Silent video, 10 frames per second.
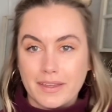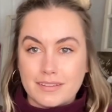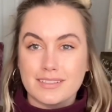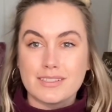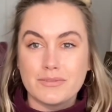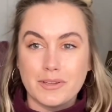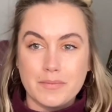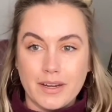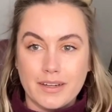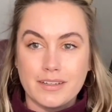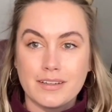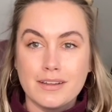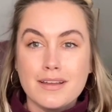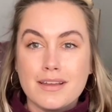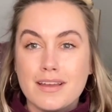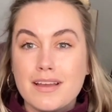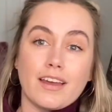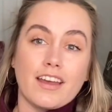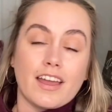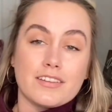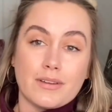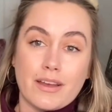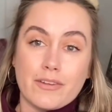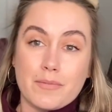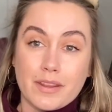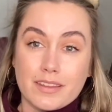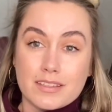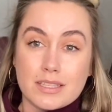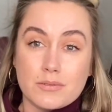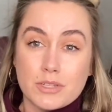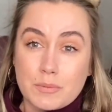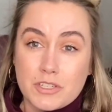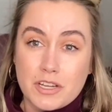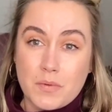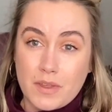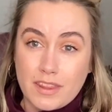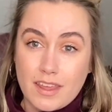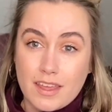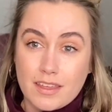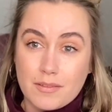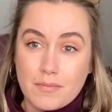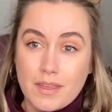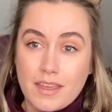Just film here. I do have a monthly subscription with them.